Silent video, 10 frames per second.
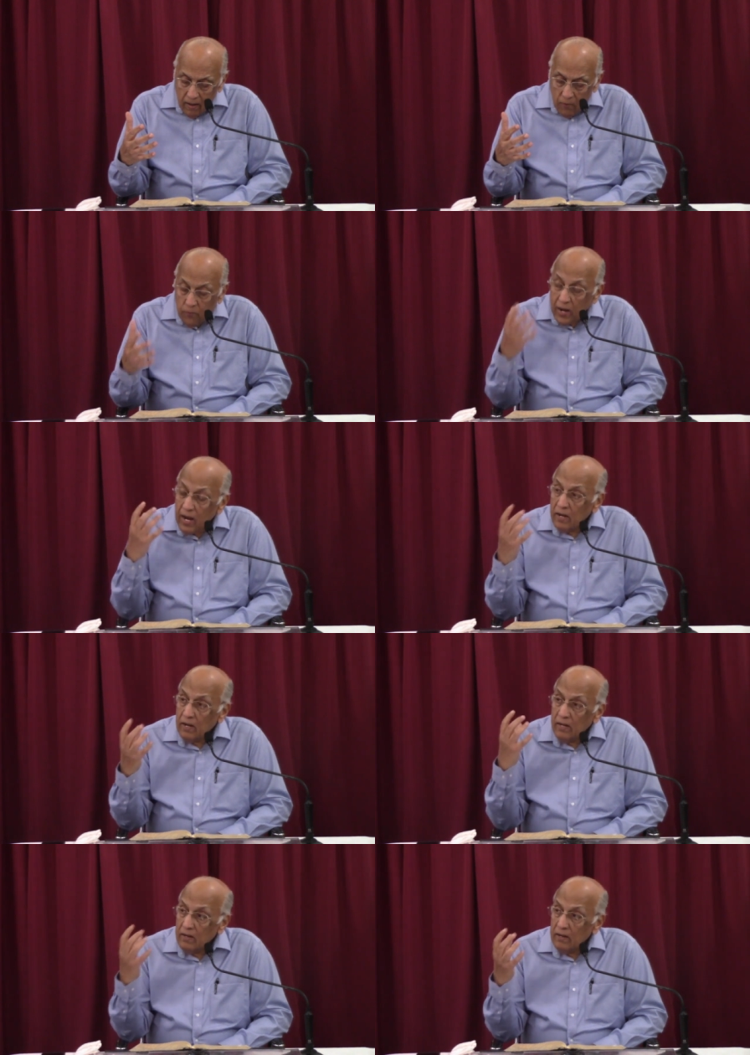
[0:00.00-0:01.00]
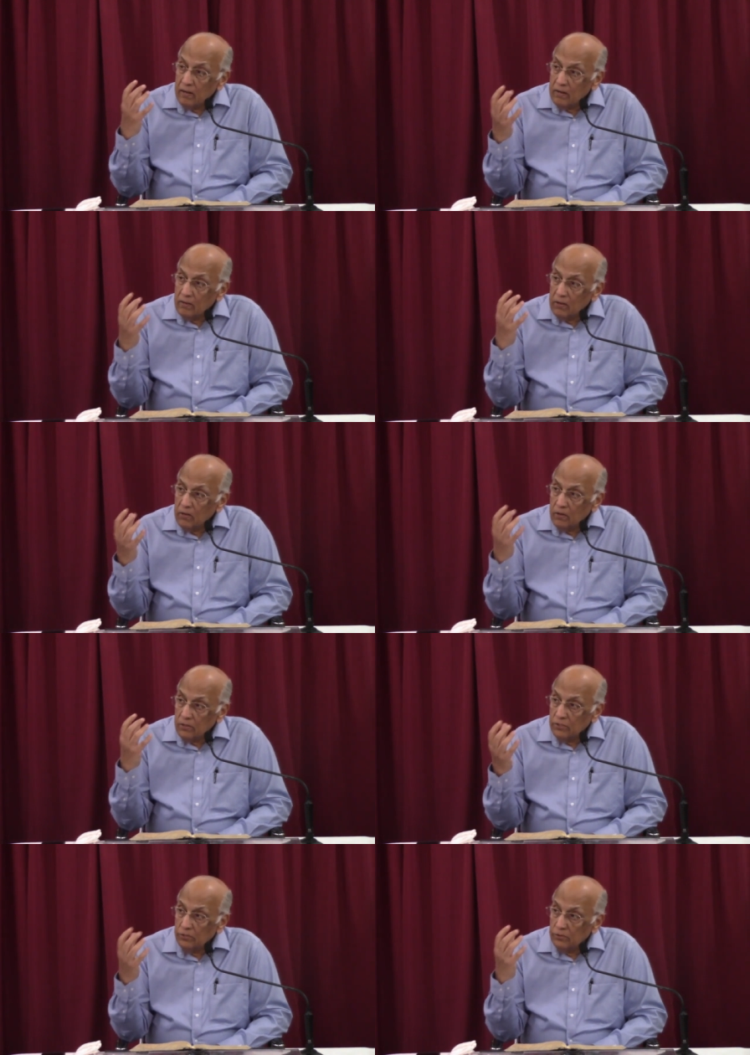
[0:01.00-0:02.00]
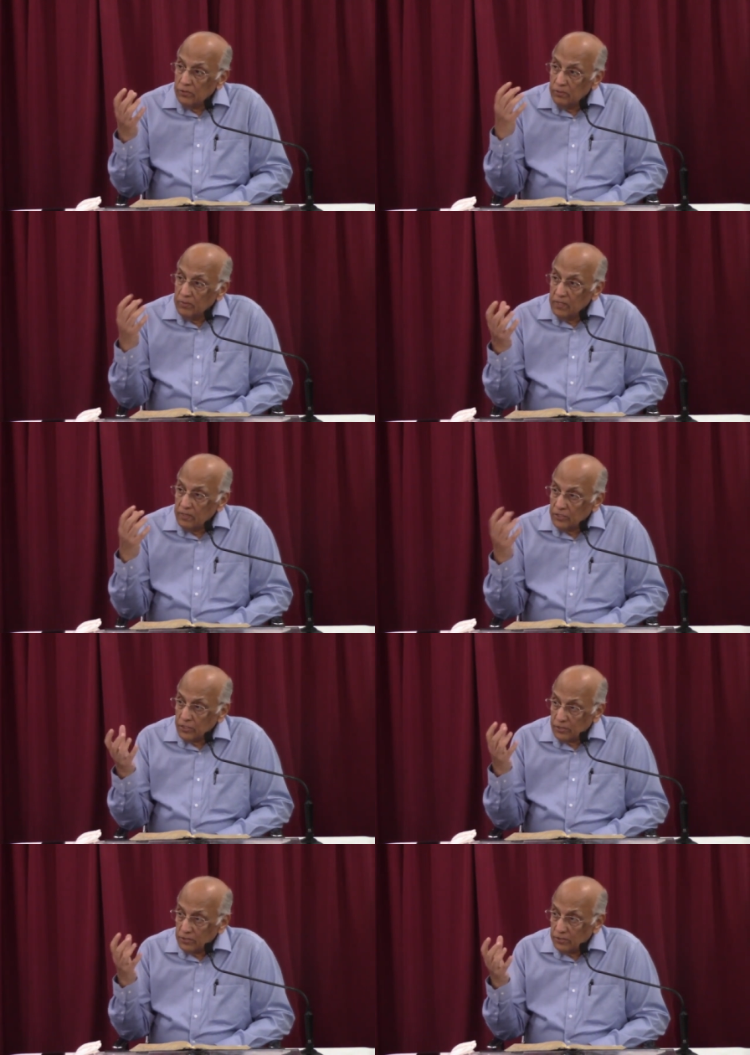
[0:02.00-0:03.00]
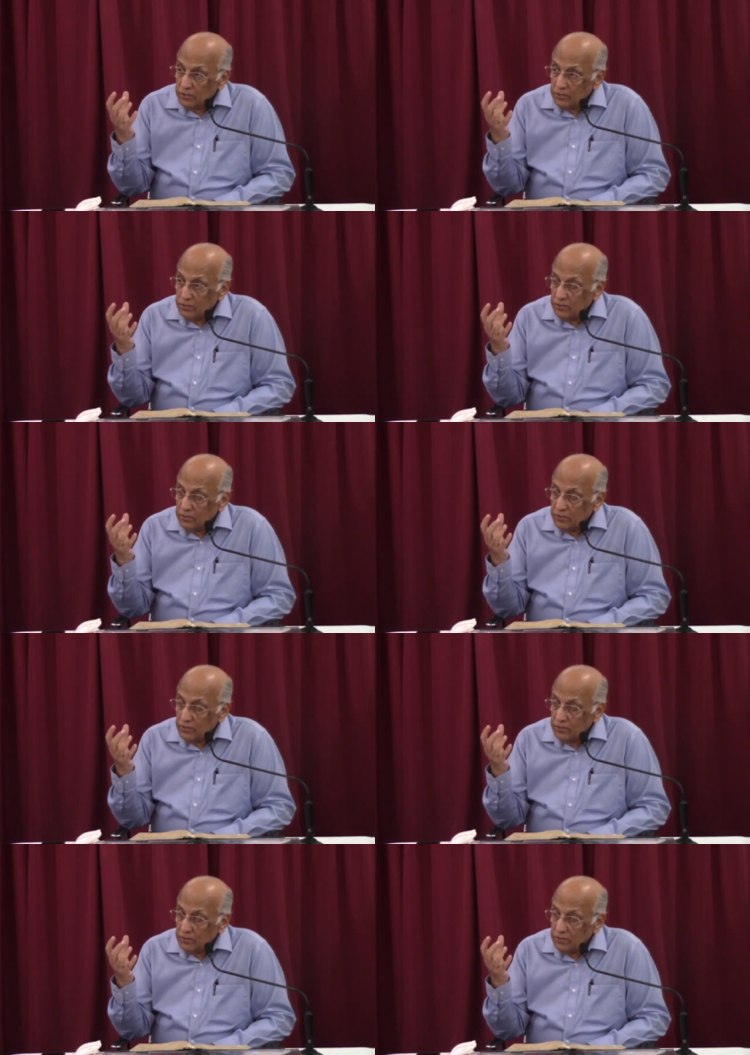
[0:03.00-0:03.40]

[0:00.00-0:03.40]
Where did the Lord choose to build the church?